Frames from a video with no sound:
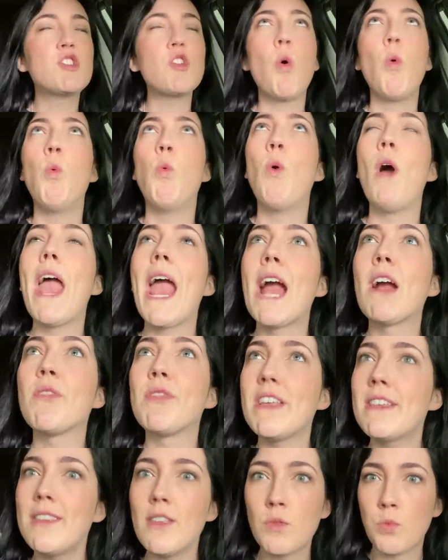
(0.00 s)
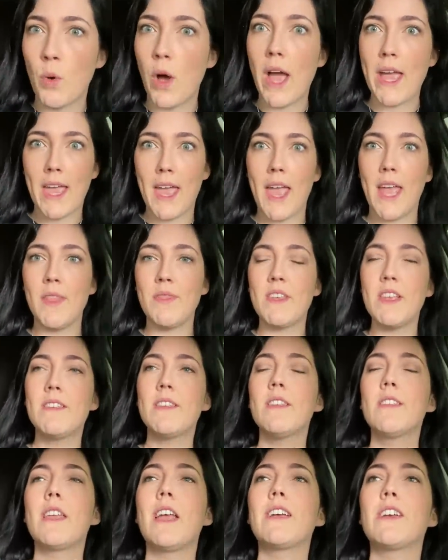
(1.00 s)
where? This is YA. This
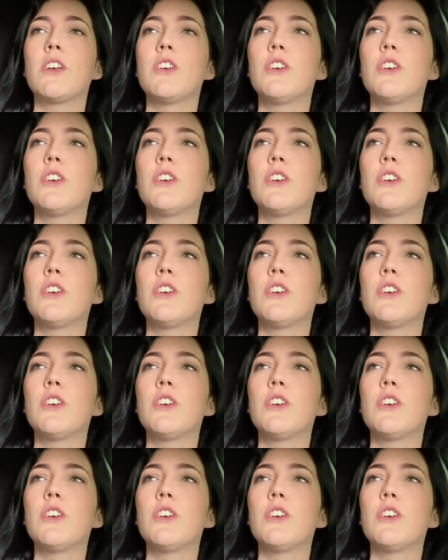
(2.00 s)
is like,